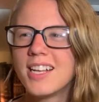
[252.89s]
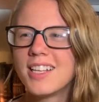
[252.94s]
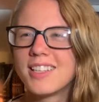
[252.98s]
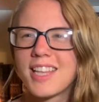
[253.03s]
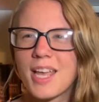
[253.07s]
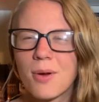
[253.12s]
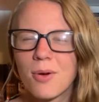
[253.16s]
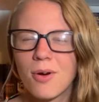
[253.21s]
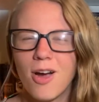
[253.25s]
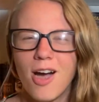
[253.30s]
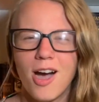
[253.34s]

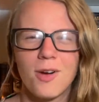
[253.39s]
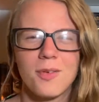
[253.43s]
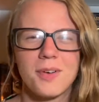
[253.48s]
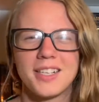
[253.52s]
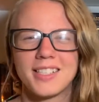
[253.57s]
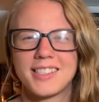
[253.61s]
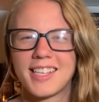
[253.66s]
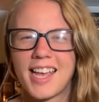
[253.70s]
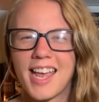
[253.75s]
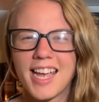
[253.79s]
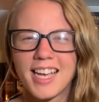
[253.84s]
they were
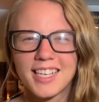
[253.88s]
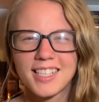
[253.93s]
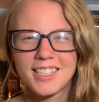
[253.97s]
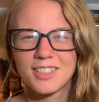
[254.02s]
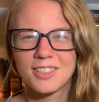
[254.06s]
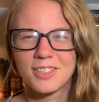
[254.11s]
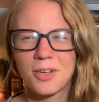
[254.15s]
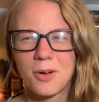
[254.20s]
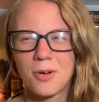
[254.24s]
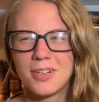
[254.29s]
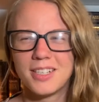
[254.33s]
always like
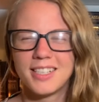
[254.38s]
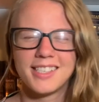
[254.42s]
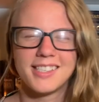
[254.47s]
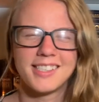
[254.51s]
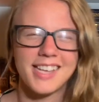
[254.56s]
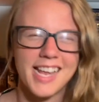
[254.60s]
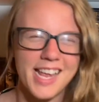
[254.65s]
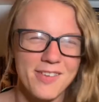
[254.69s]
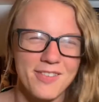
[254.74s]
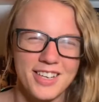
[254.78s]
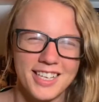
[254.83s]
going to
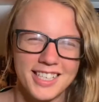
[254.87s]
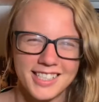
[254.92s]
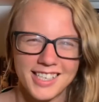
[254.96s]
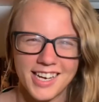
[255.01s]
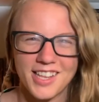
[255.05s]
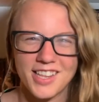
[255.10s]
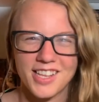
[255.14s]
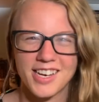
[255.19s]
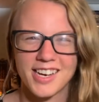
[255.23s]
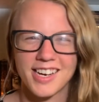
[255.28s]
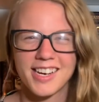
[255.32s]
save each
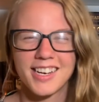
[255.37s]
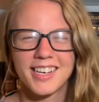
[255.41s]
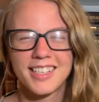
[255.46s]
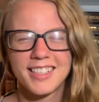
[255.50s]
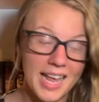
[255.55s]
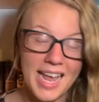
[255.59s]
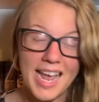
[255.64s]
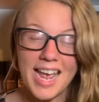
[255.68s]
other.